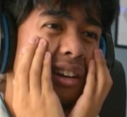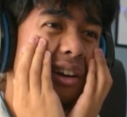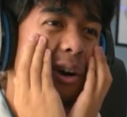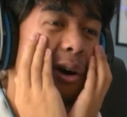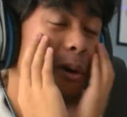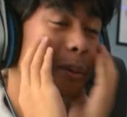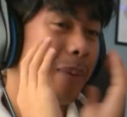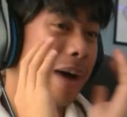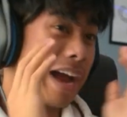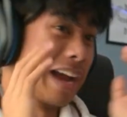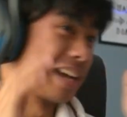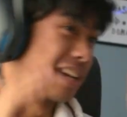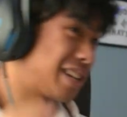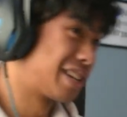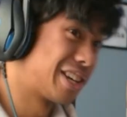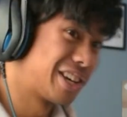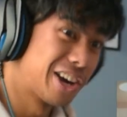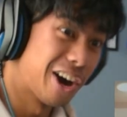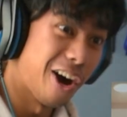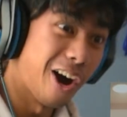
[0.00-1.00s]
Oh my
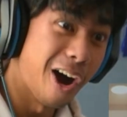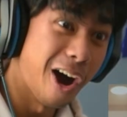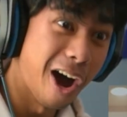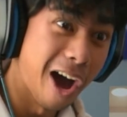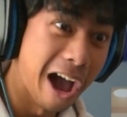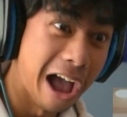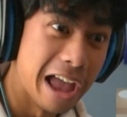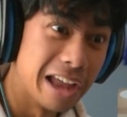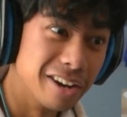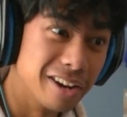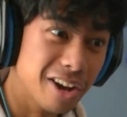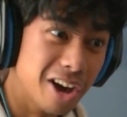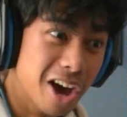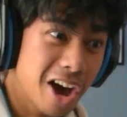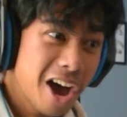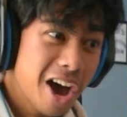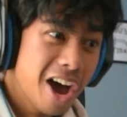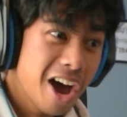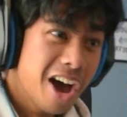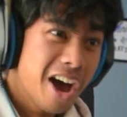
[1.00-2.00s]
god!
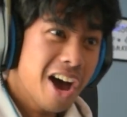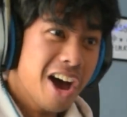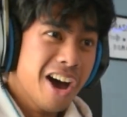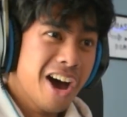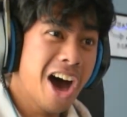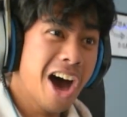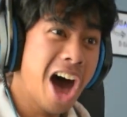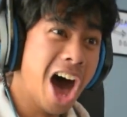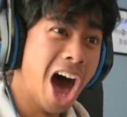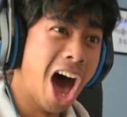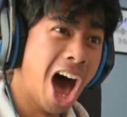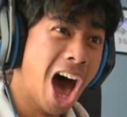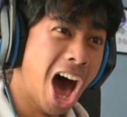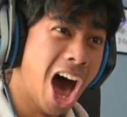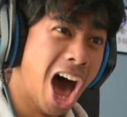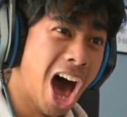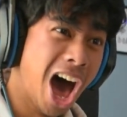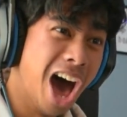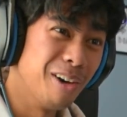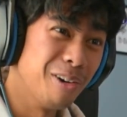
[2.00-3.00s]

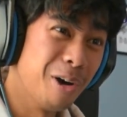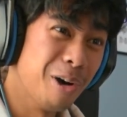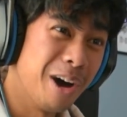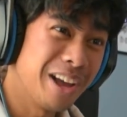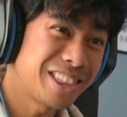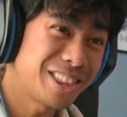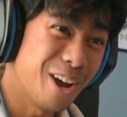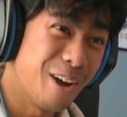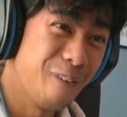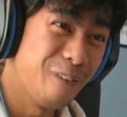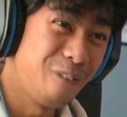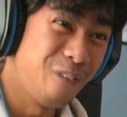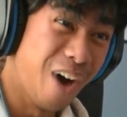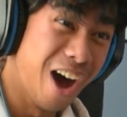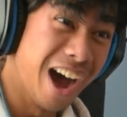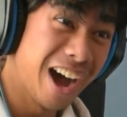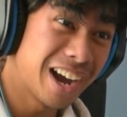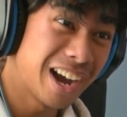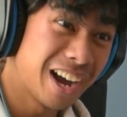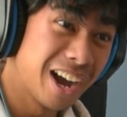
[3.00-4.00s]
What the
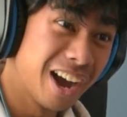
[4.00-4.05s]
fuck?